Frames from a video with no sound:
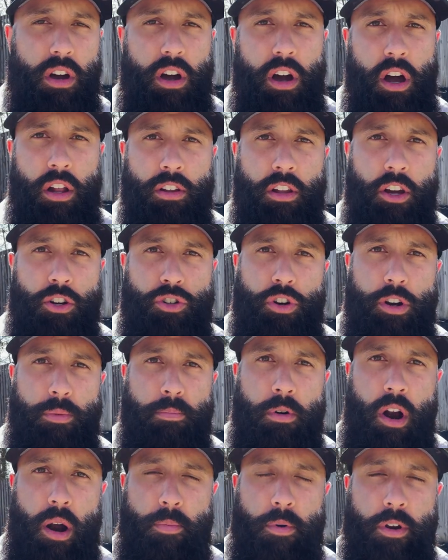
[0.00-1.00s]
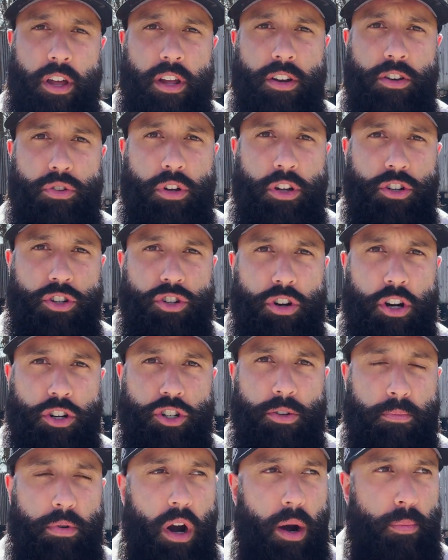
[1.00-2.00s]
a luxury property, a new
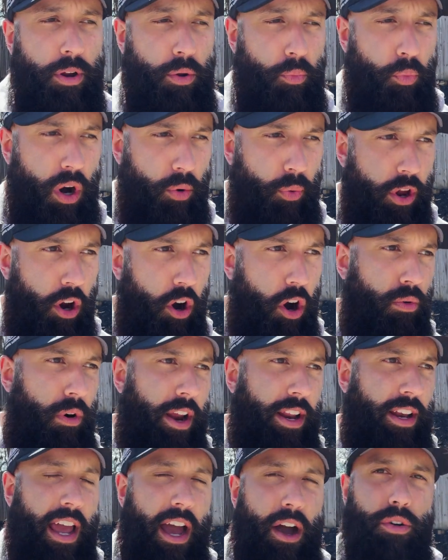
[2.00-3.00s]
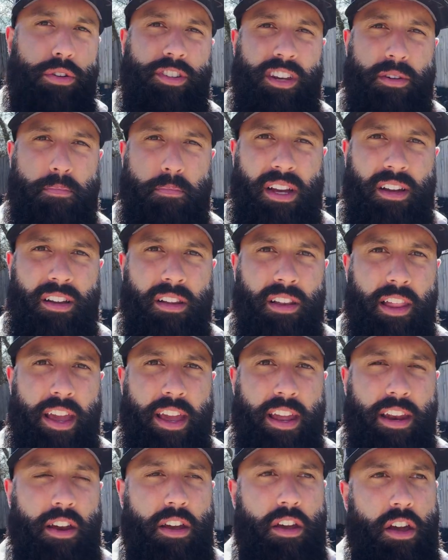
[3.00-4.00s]
construction property. Where we are right now is in
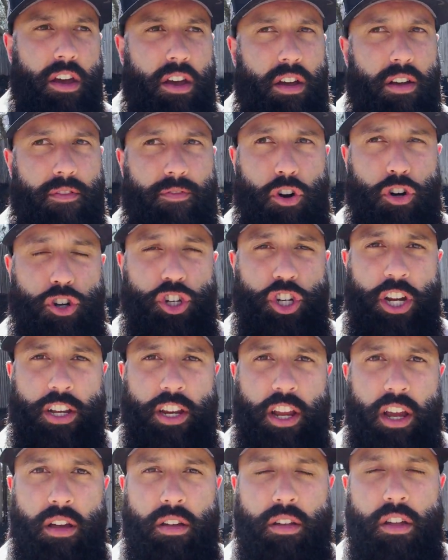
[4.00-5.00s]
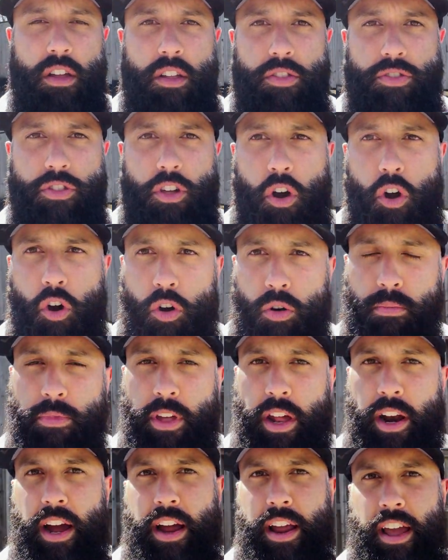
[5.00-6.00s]
McLean, Virginia. The home
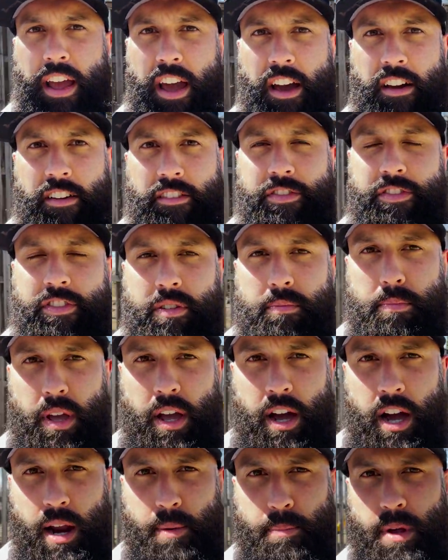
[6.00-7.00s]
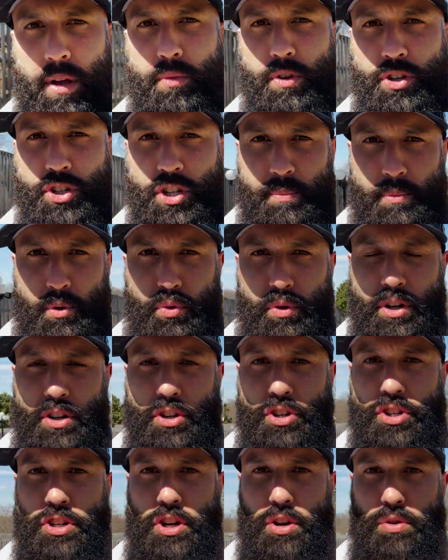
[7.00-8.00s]
that I have behind me, which I'm going
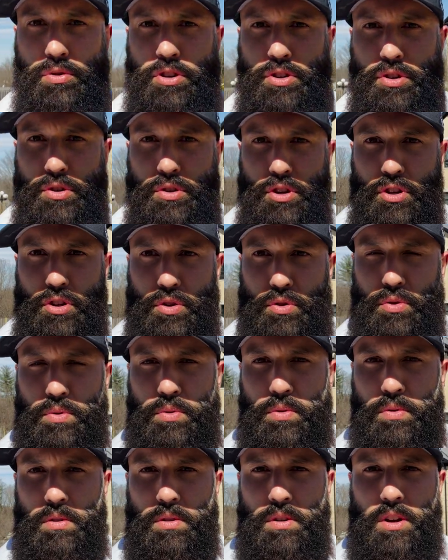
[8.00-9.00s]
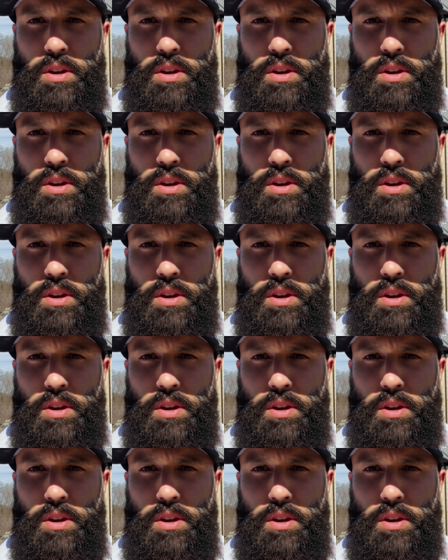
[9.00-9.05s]
to show to you